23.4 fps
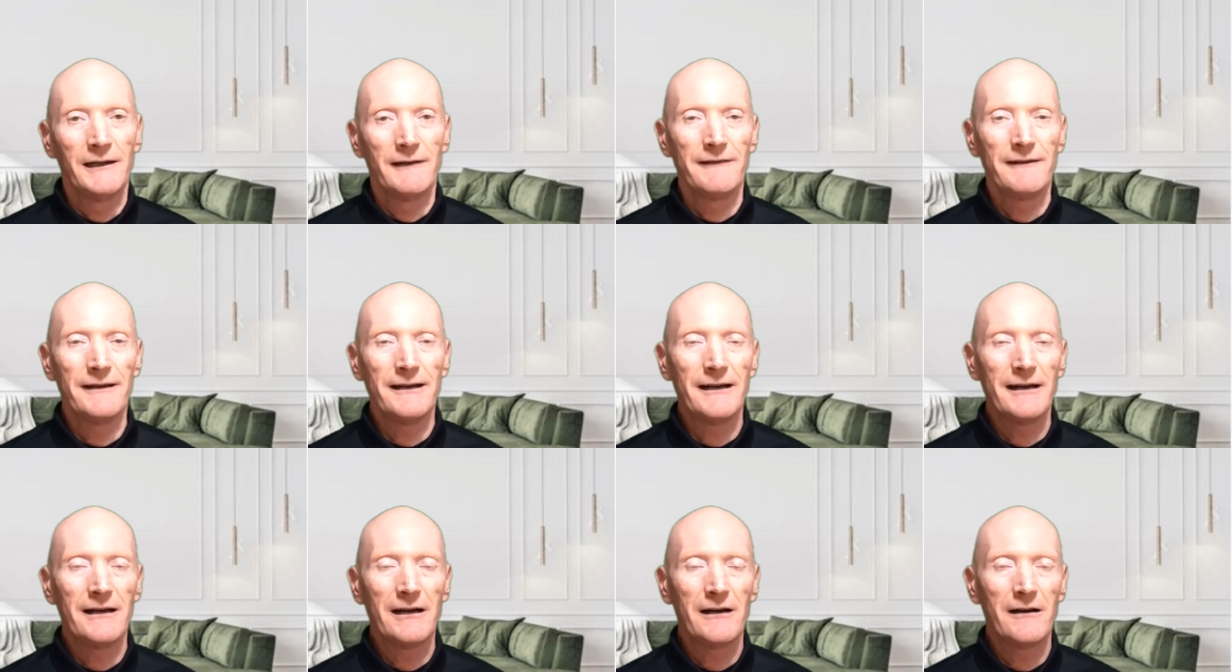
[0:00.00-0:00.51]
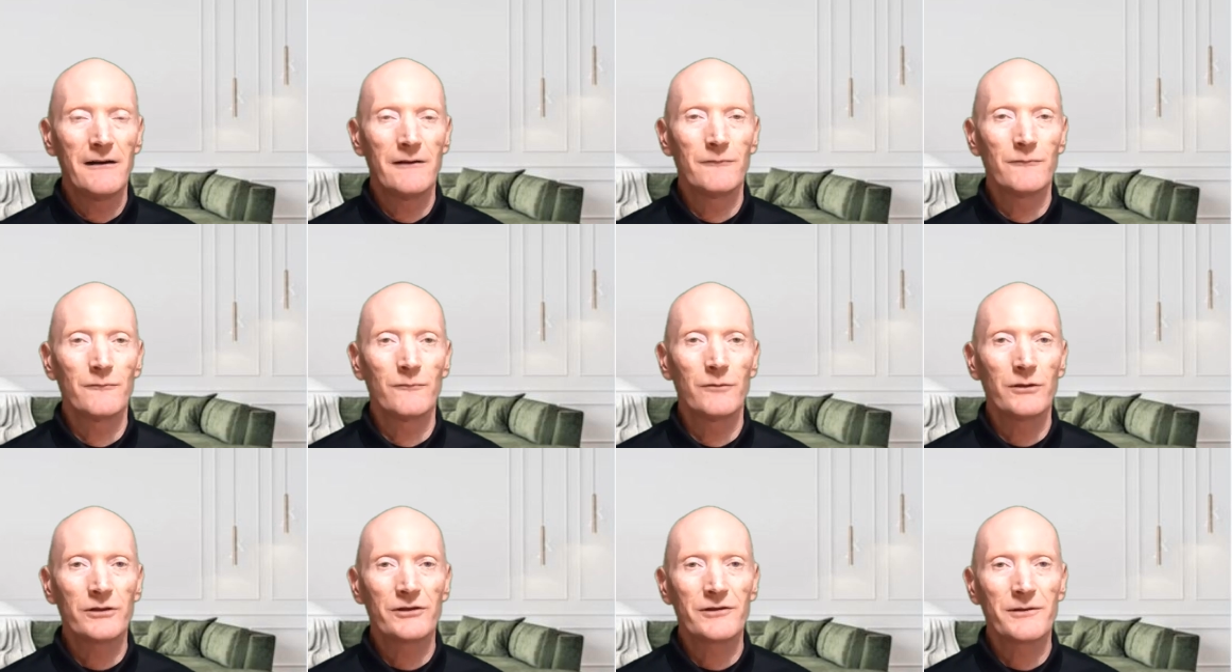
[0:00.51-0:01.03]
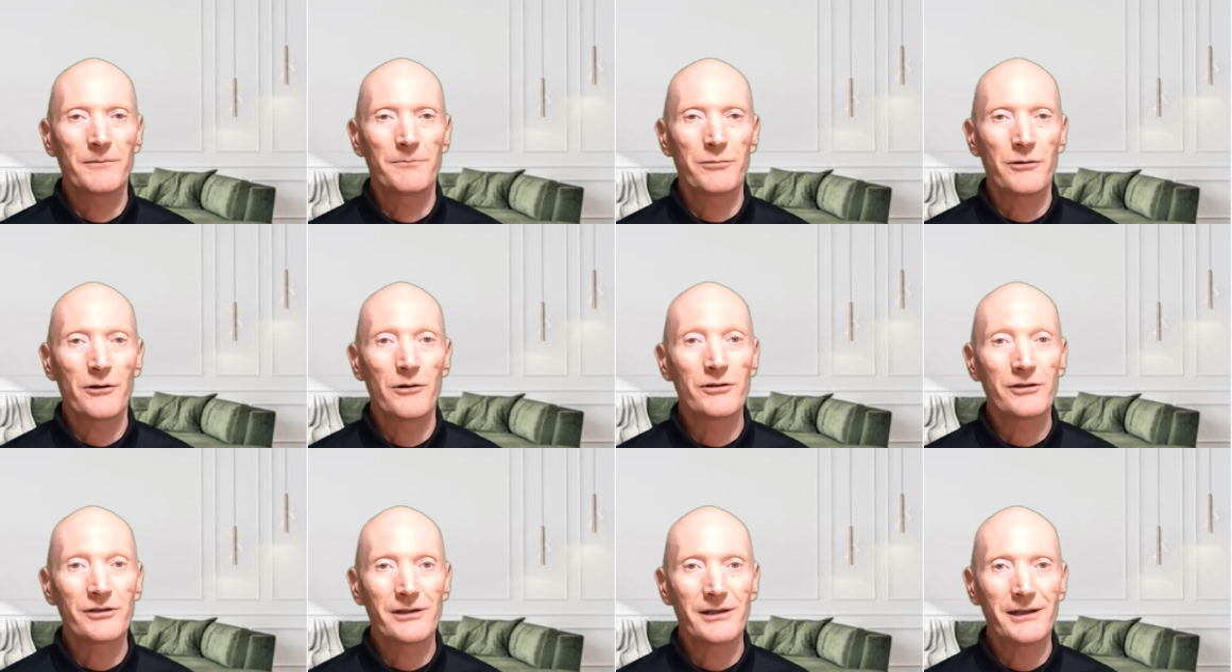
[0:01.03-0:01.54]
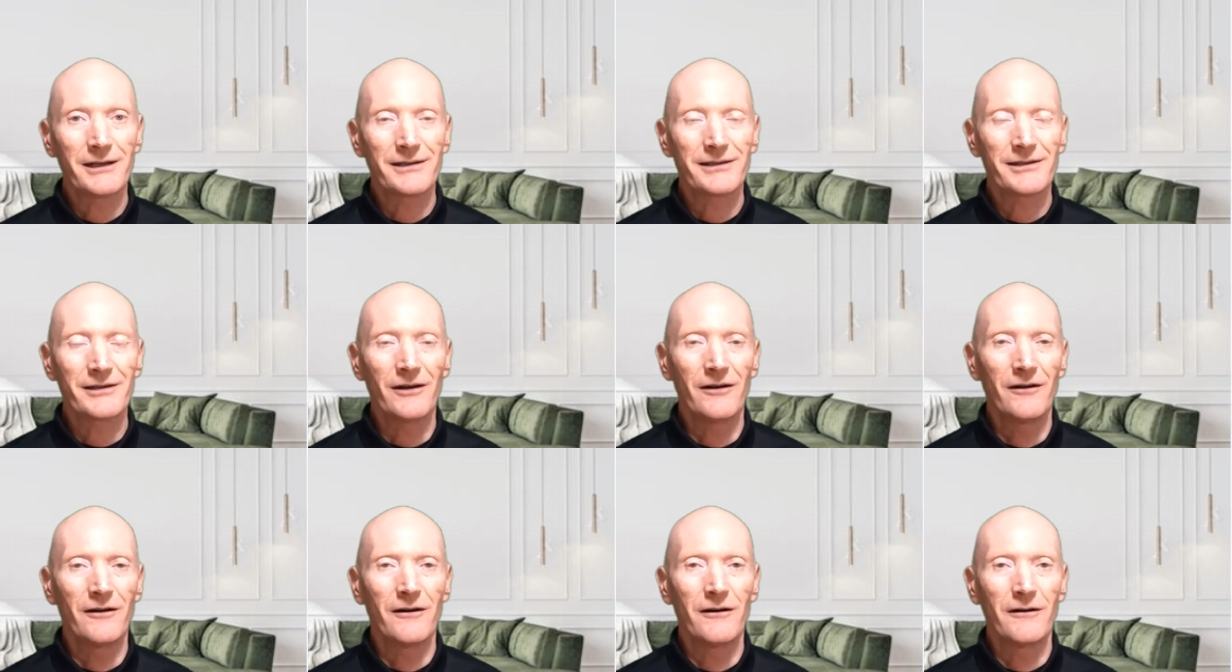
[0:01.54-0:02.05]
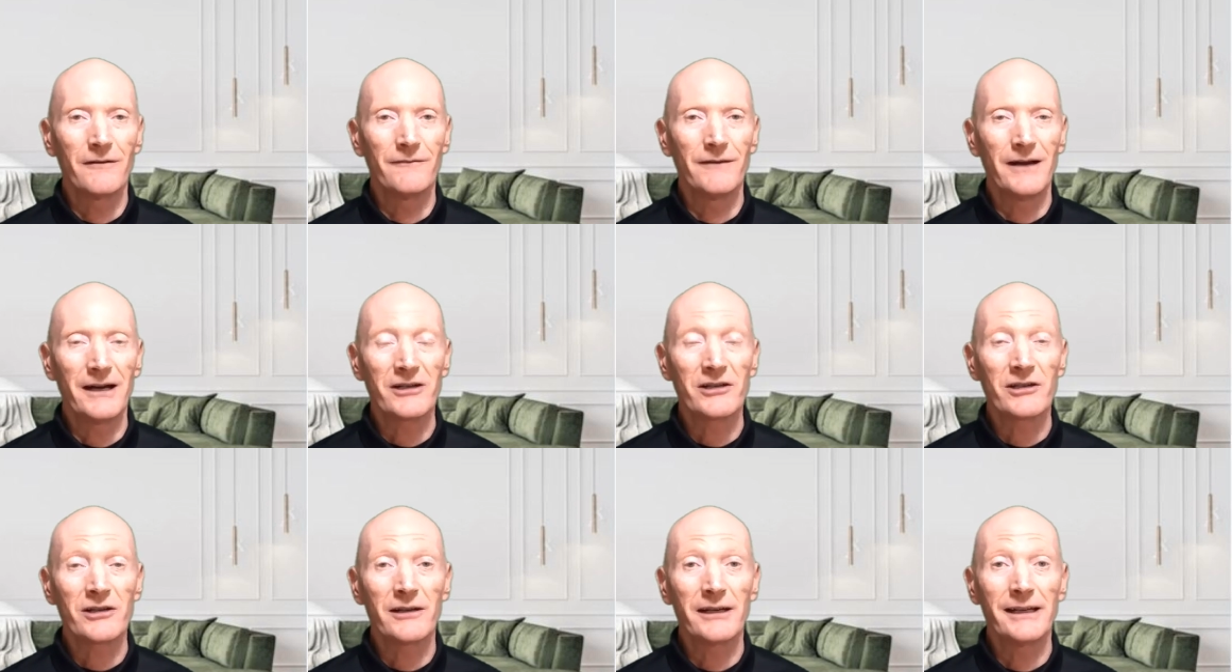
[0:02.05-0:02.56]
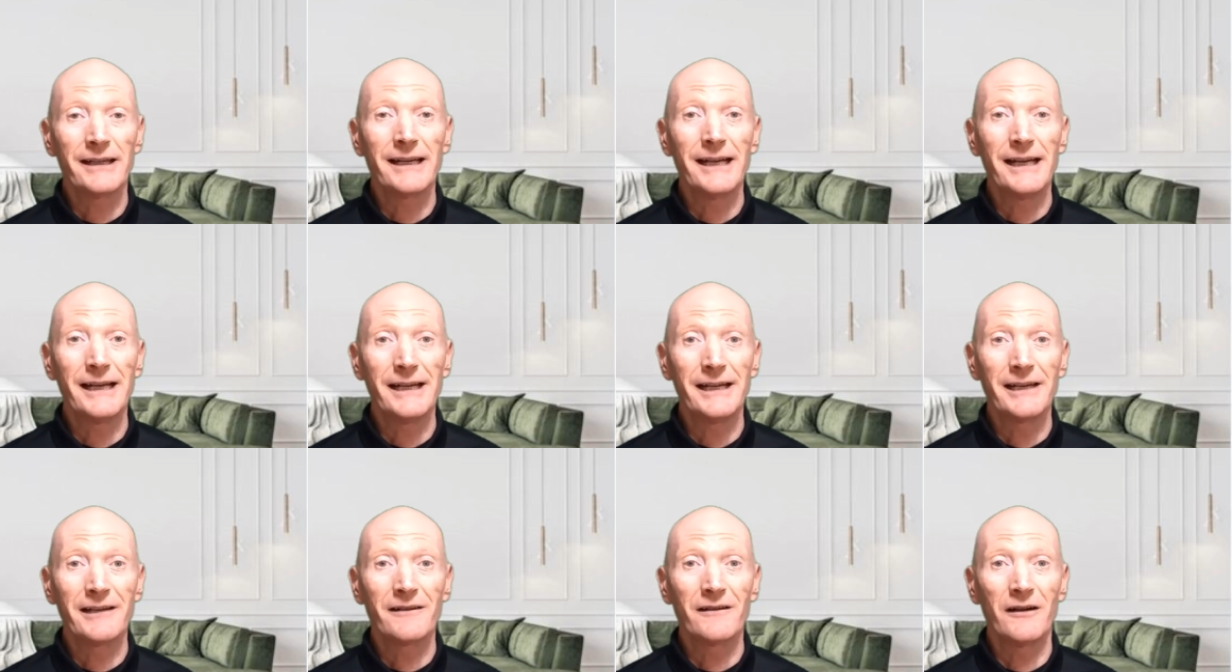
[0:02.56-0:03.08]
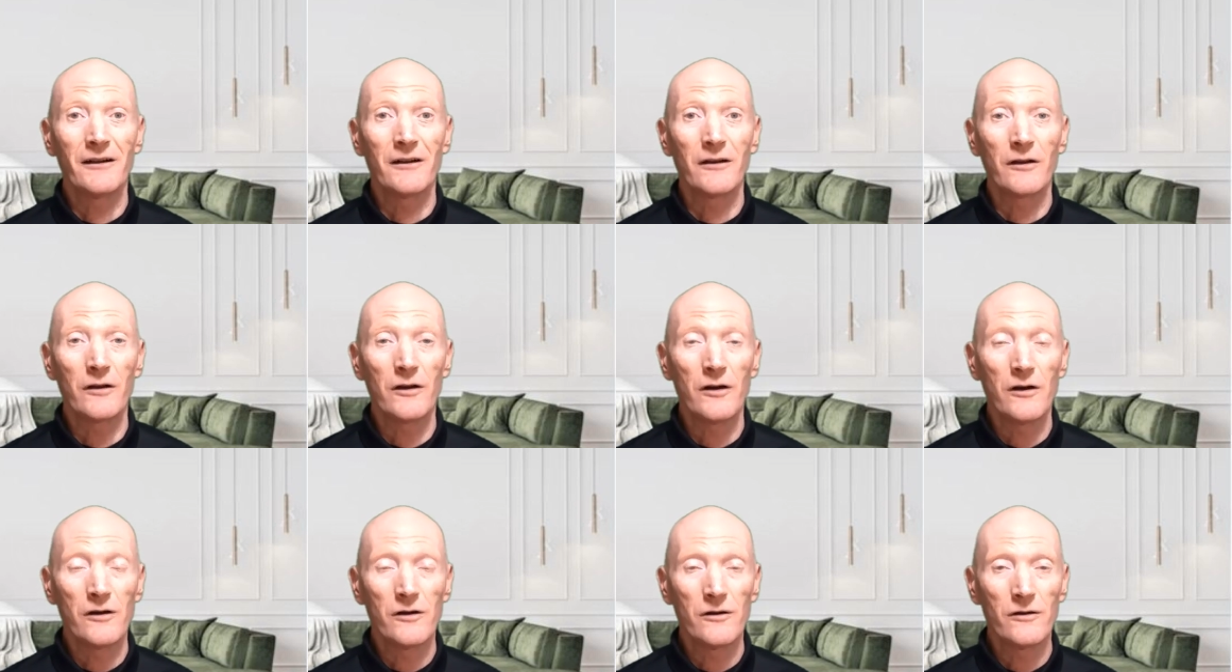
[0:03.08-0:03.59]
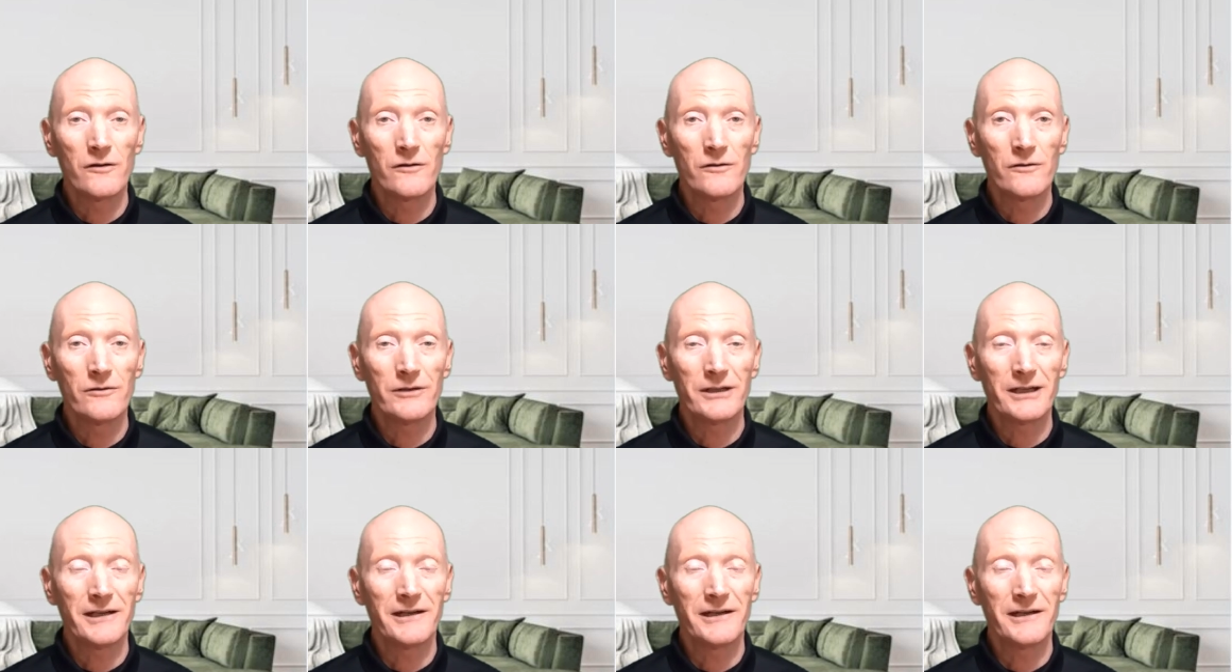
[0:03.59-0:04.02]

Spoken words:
Now, what's the process of actually getting a loan,